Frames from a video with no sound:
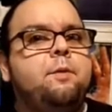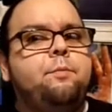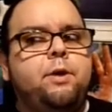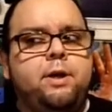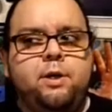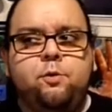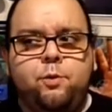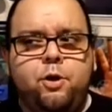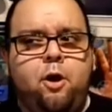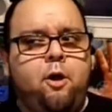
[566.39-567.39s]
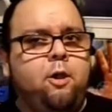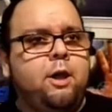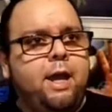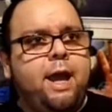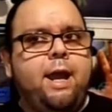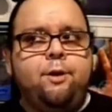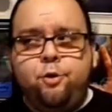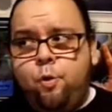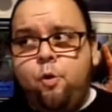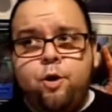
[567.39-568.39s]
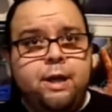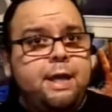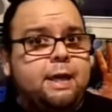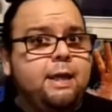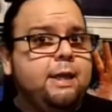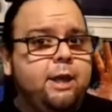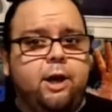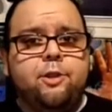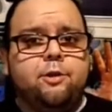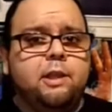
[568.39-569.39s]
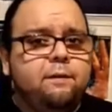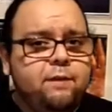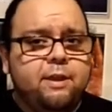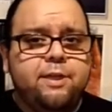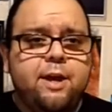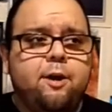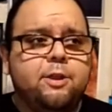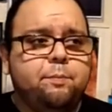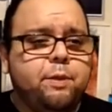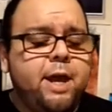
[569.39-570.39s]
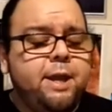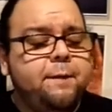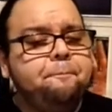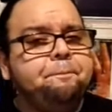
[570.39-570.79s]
put it into a doll and or any other living thing on the planet,